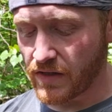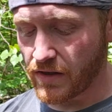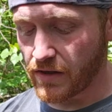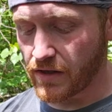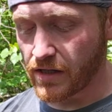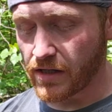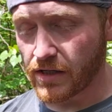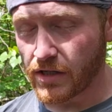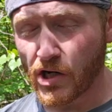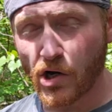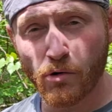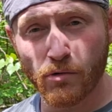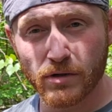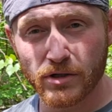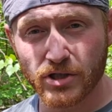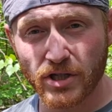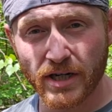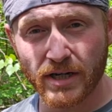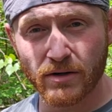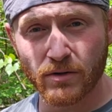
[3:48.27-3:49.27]
the NOAA
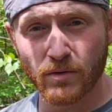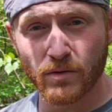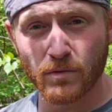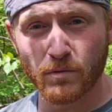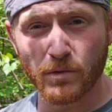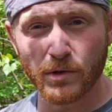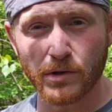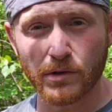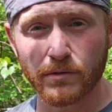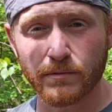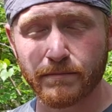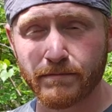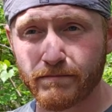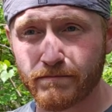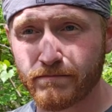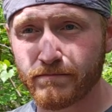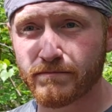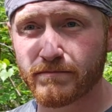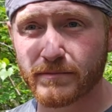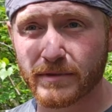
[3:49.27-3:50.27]
channel will
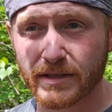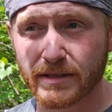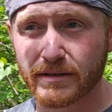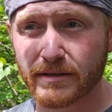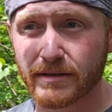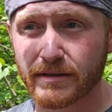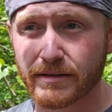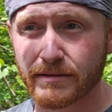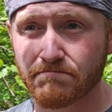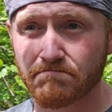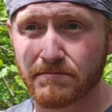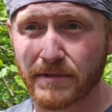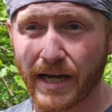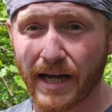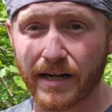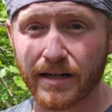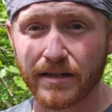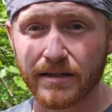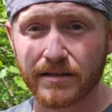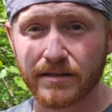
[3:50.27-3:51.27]

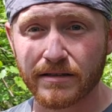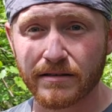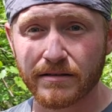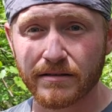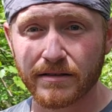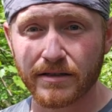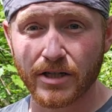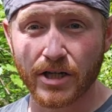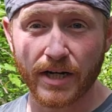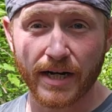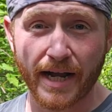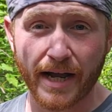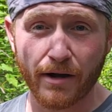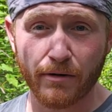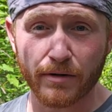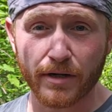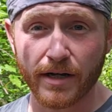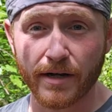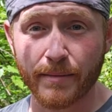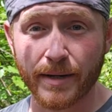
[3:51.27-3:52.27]
kind of cut out
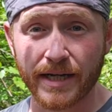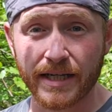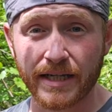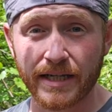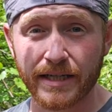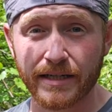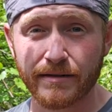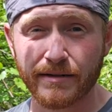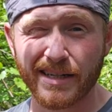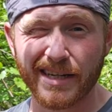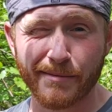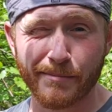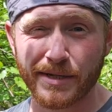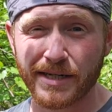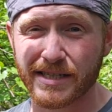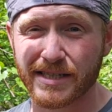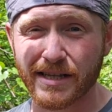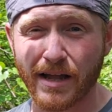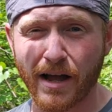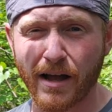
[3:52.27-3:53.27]
and cut back in. I mean,
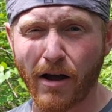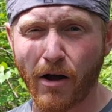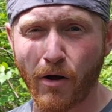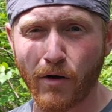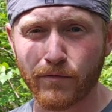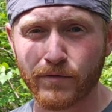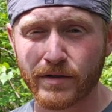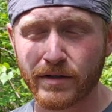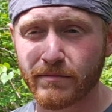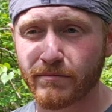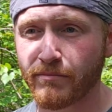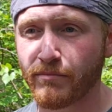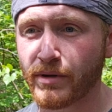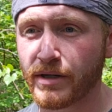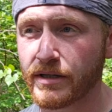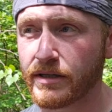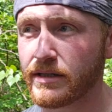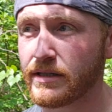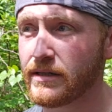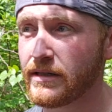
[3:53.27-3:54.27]
it's not often,
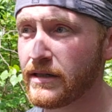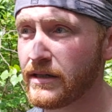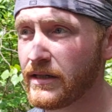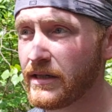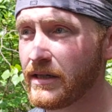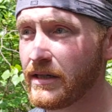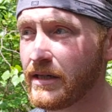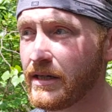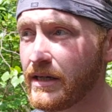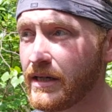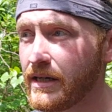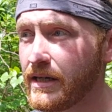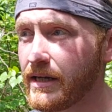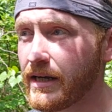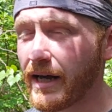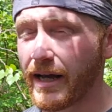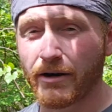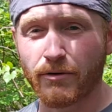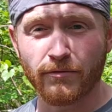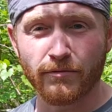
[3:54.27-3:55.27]
but
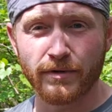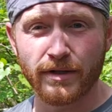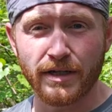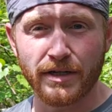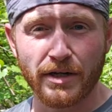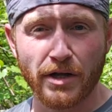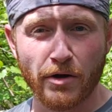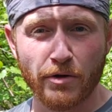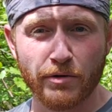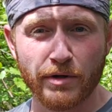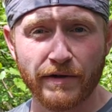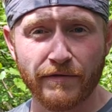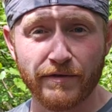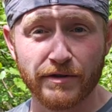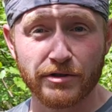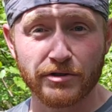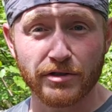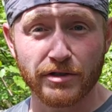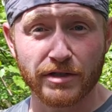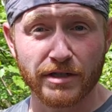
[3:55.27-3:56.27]
I don't really know if
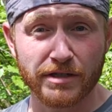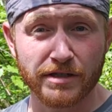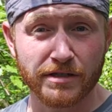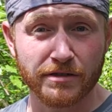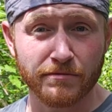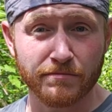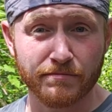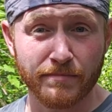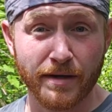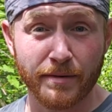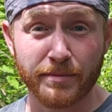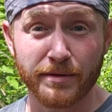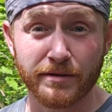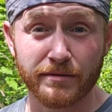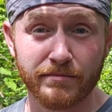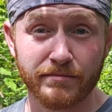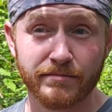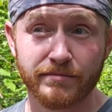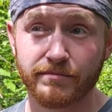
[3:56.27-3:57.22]
it's just because of maybe